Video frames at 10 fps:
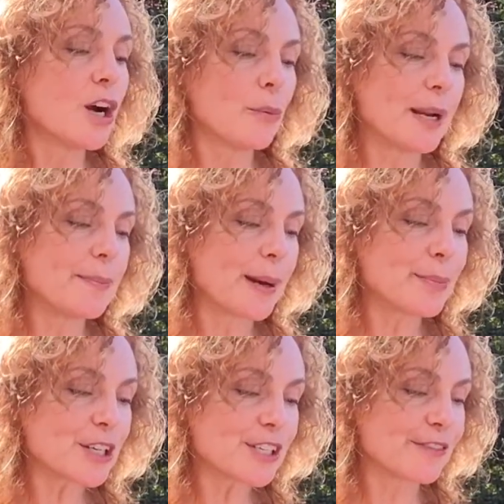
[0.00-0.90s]
When
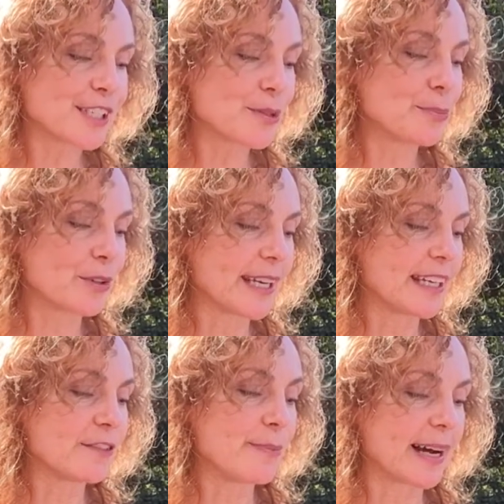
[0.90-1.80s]
members of this
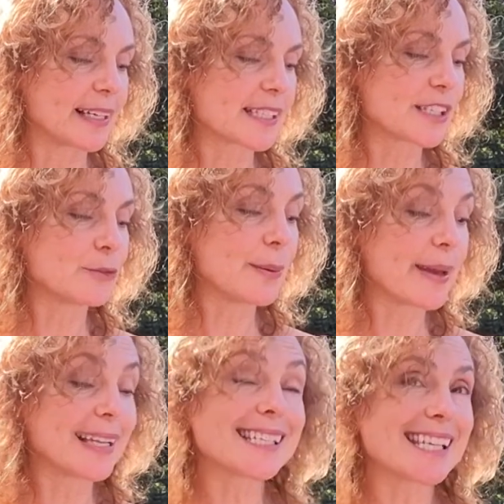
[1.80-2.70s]
breed of mice
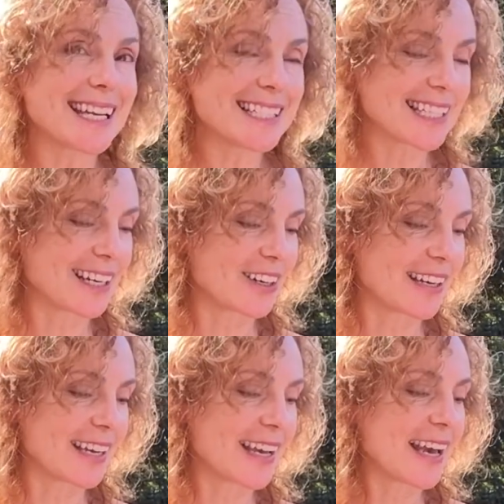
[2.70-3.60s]
remained
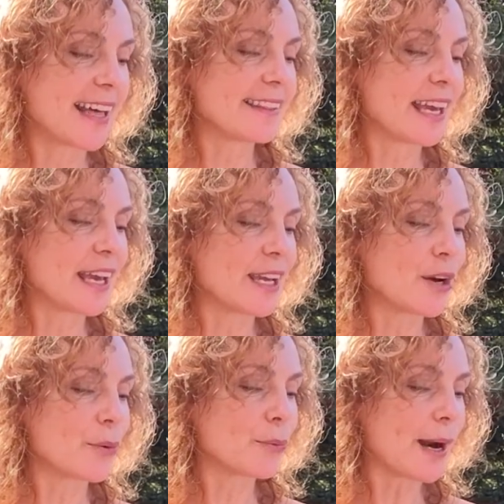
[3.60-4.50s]
sedentary,
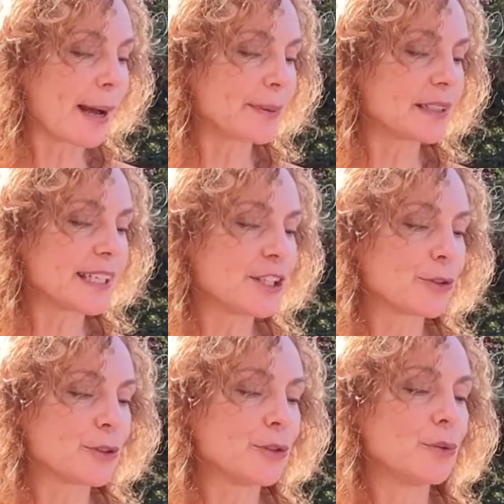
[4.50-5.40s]
they rapidly
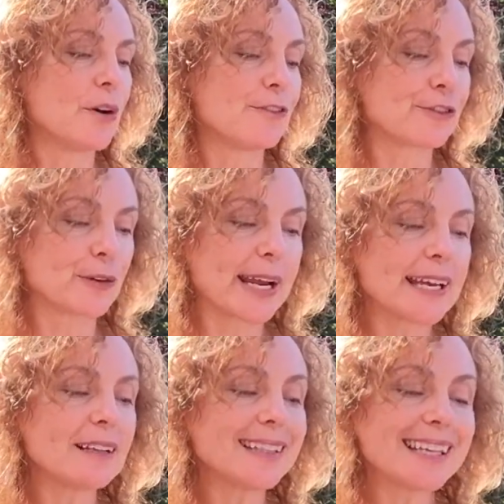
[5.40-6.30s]
grew
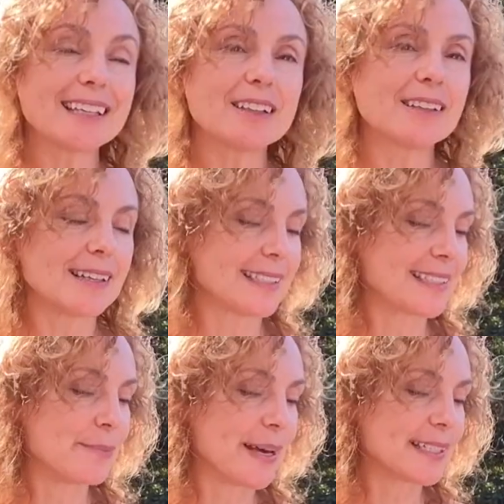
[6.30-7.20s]
frail, ill,
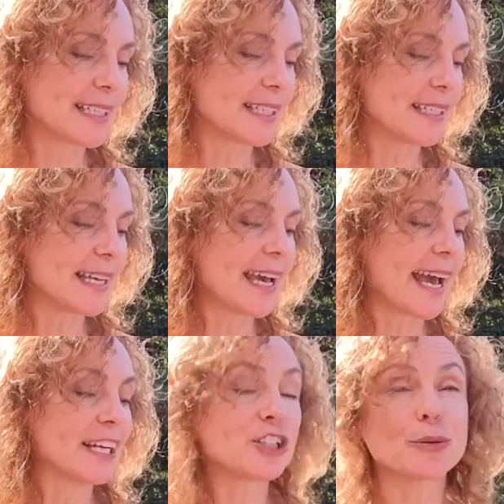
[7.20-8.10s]
demented,
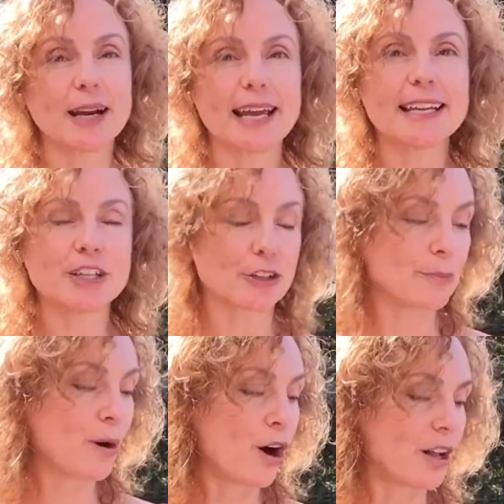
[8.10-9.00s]
and graying or
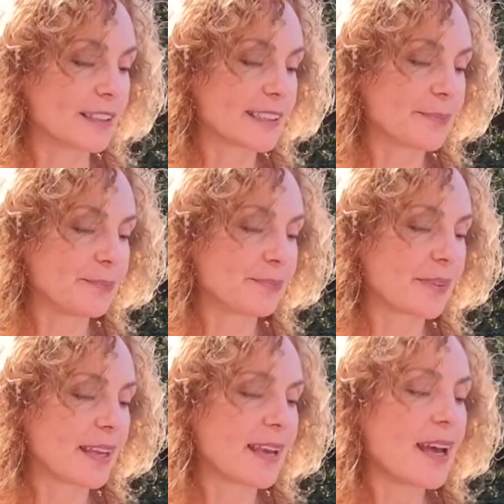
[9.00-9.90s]
bald.
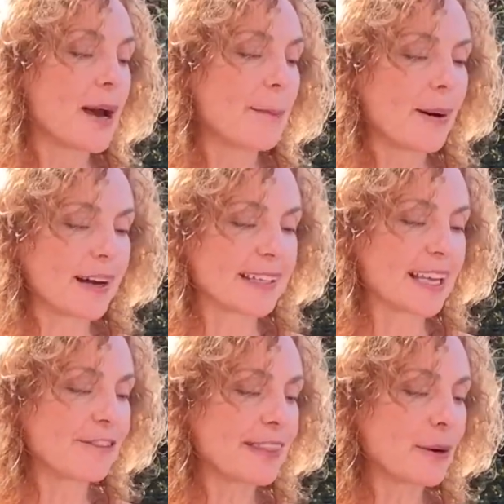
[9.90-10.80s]
But
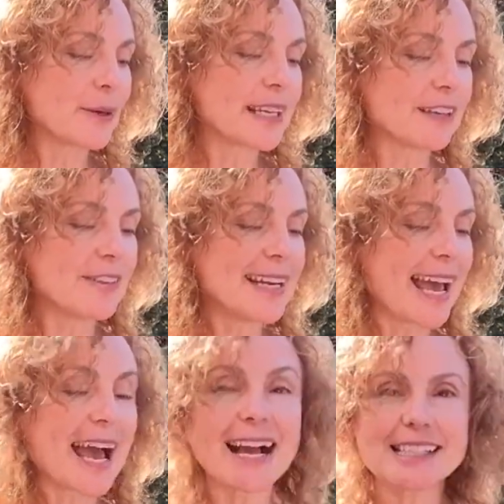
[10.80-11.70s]
if they were given
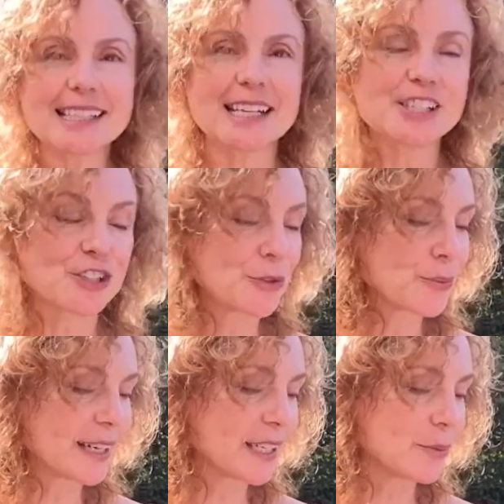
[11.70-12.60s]
access to
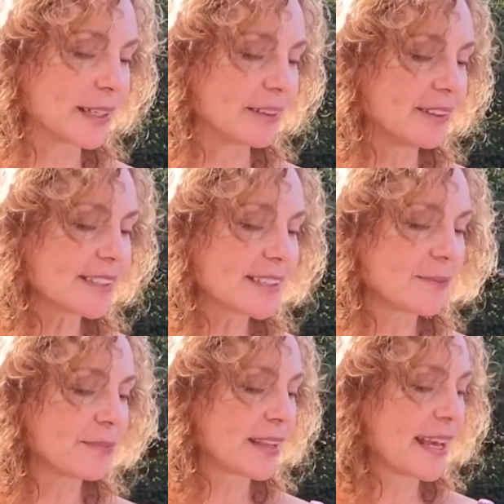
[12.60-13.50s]
running wheels,
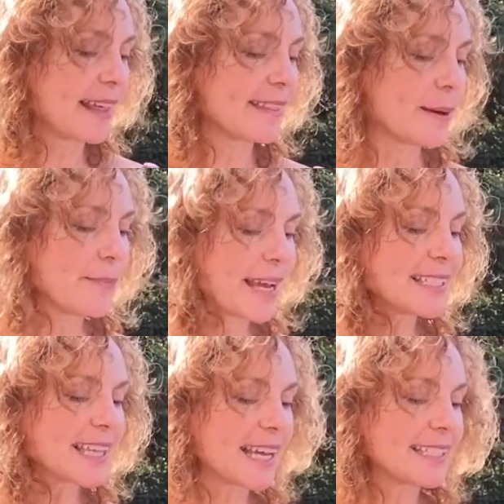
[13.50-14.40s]
they
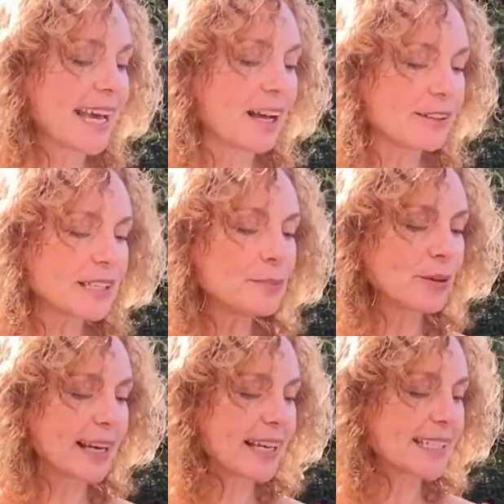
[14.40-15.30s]
maintained healthy
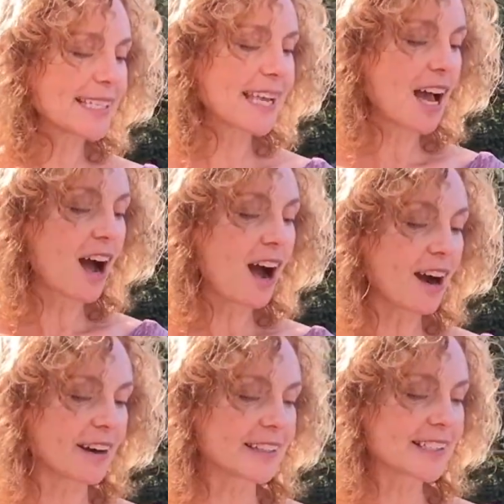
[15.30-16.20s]
brains,
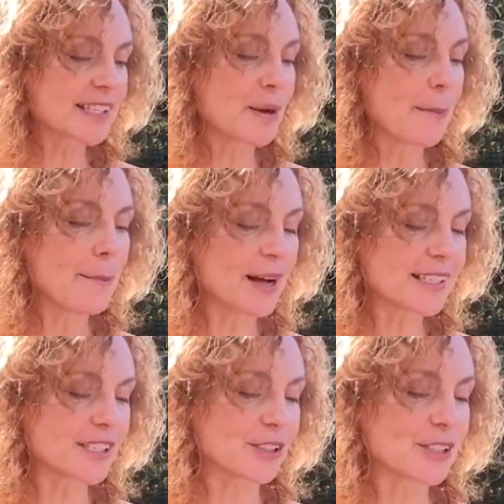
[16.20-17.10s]
hearts,
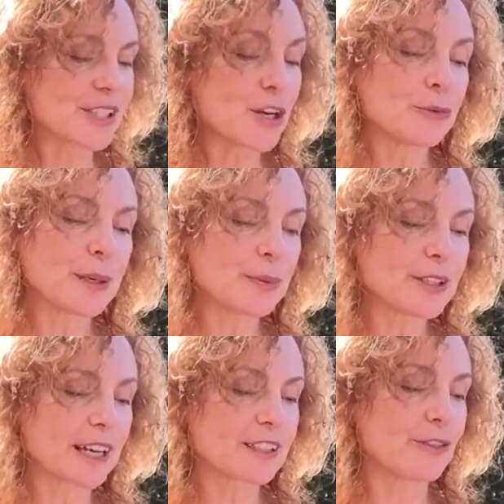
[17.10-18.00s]
muscles,
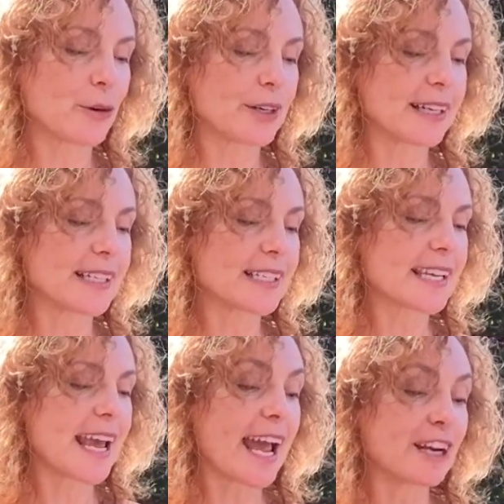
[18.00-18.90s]
reproductive
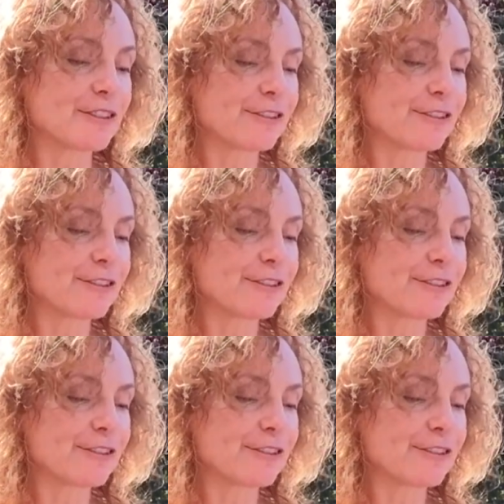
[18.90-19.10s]
organs, and